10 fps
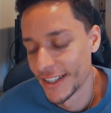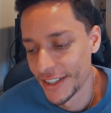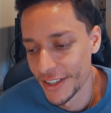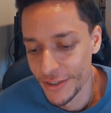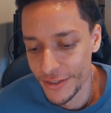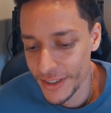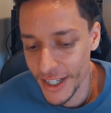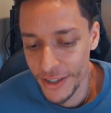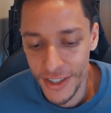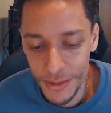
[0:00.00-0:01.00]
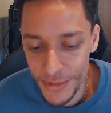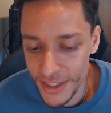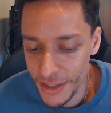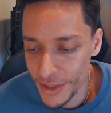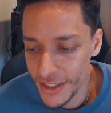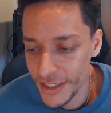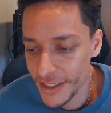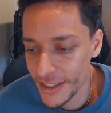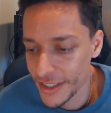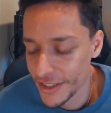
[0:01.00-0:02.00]
the outcome's going to be
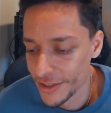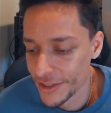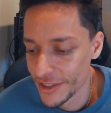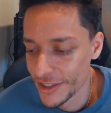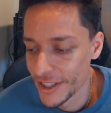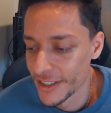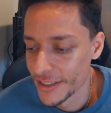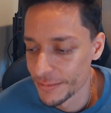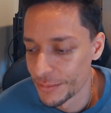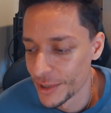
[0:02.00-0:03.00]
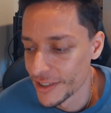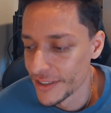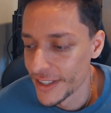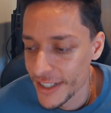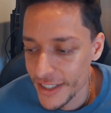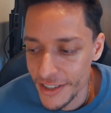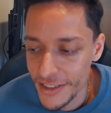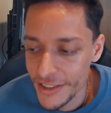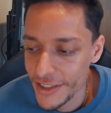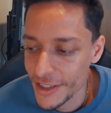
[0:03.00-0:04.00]
good, and so you're trying to build that
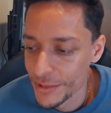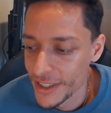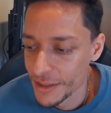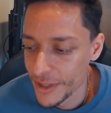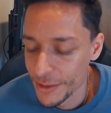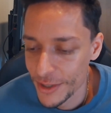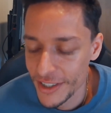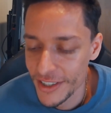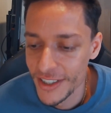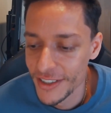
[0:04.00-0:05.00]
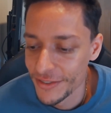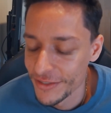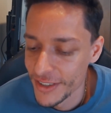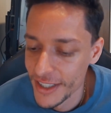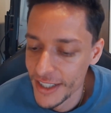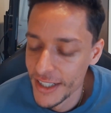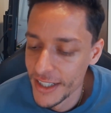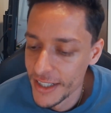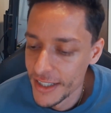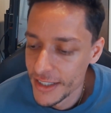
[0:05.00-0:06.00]
courage up in them. I wonder if
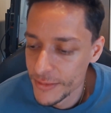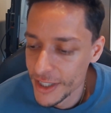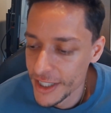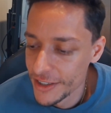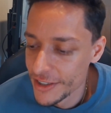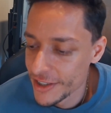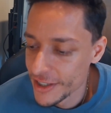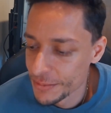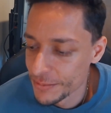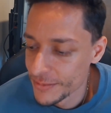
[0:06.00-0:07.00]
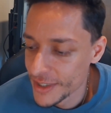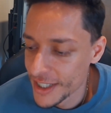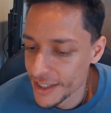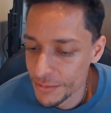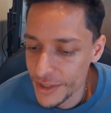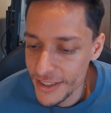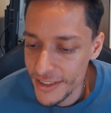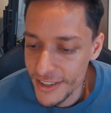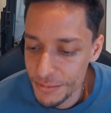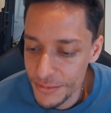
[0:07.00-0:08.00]
leadership can be
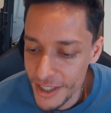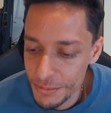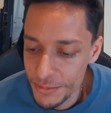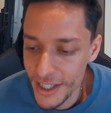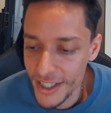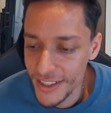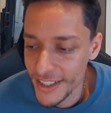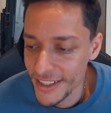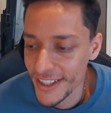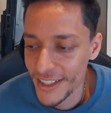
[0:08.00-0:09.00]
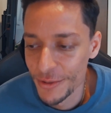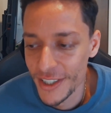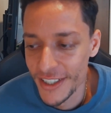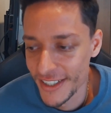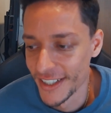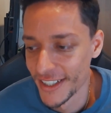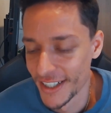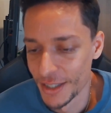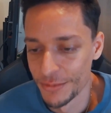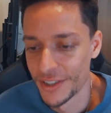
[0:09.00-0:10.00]
summed up kind of like that, where it's like
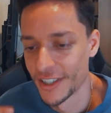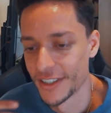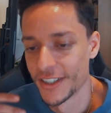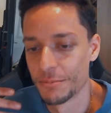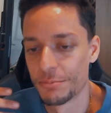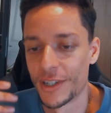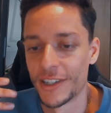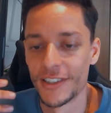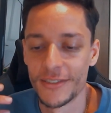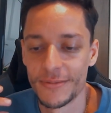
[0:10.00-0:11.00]
I'm trying to impart